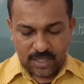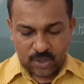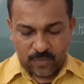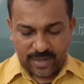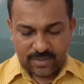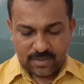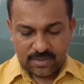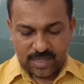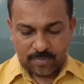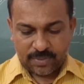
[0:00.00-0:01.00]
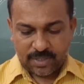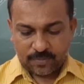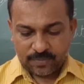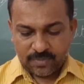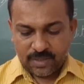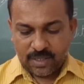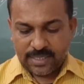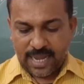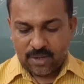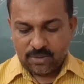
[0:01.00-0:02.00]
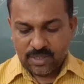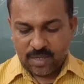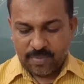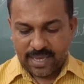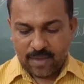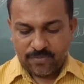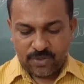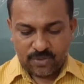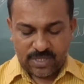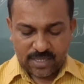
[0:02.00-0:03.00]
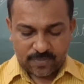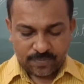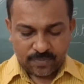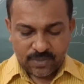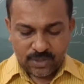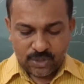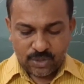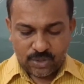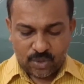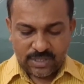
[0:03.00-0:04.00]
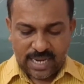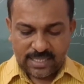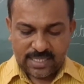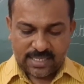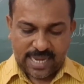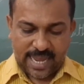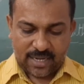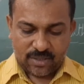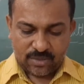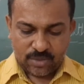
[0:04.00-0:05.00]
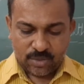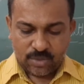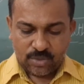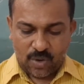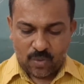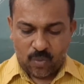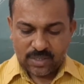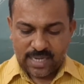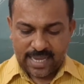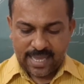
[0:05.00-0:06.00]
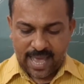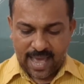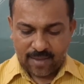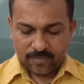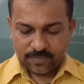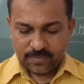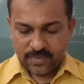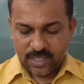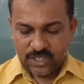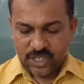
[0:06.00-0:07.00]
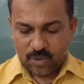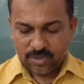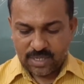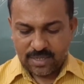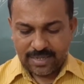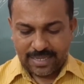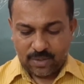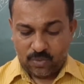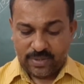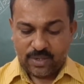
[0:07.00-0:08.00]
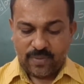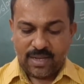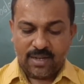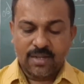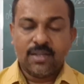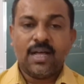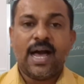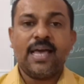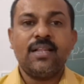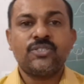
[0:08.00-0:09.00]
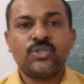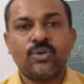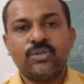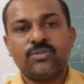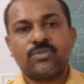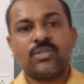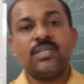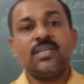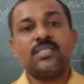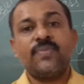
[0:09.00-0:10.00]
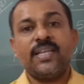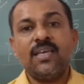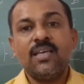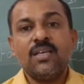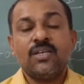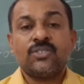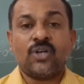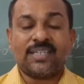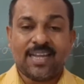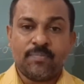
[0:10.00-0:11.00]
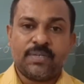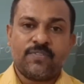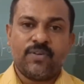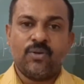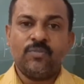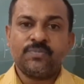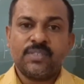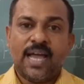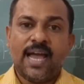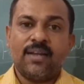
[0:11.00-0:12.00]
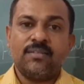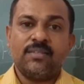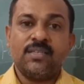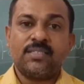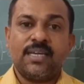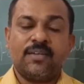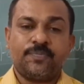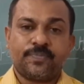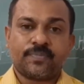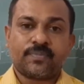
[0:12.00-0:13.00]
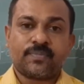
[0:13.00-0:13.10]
quick-tempered. Now he became furious. "You don't understand who or what I am," he shouted. "Very well, I'll show you." So he is very short-tempered fellow, and he said,